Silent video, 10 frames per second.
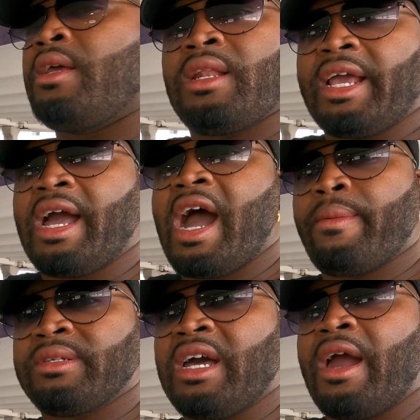like a
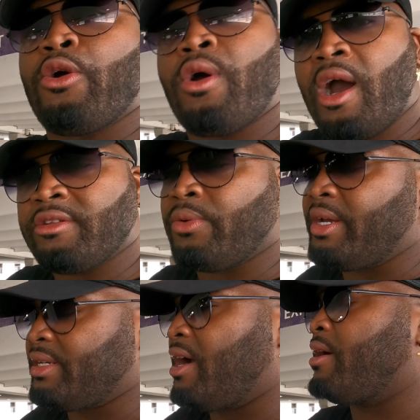hybrid tire or all-terrain
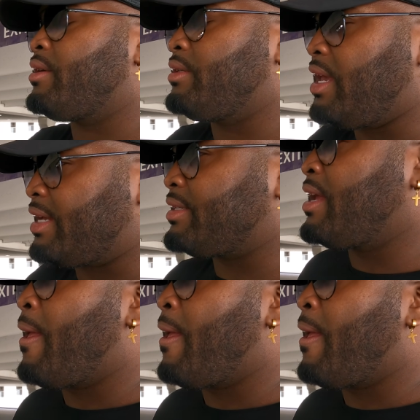tire, yes.